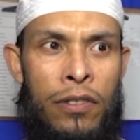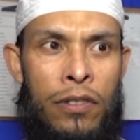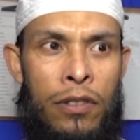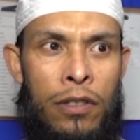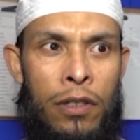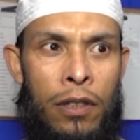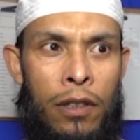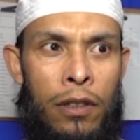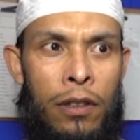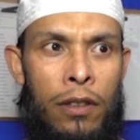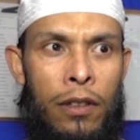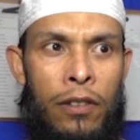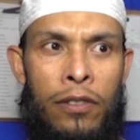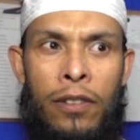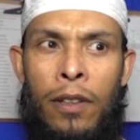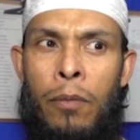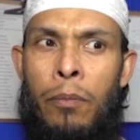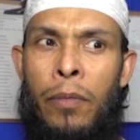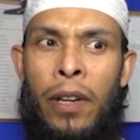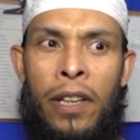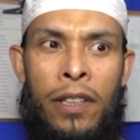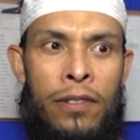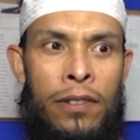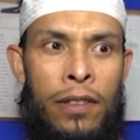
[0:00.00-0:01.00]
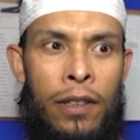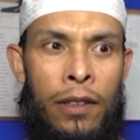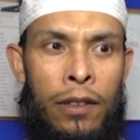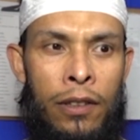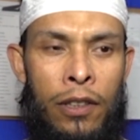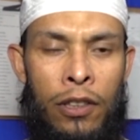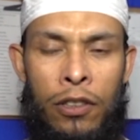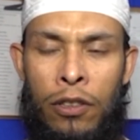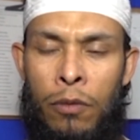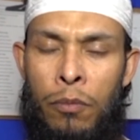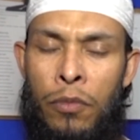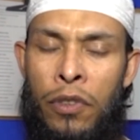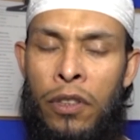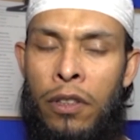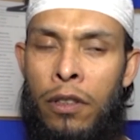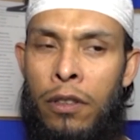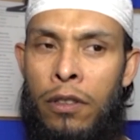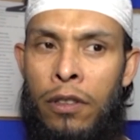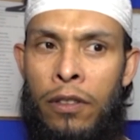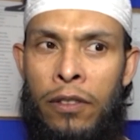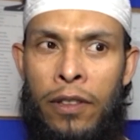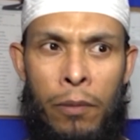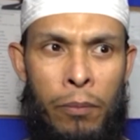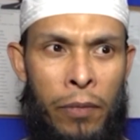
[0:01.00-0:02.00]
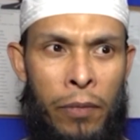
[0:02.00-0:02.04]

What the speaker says: masjid is amazing. The community is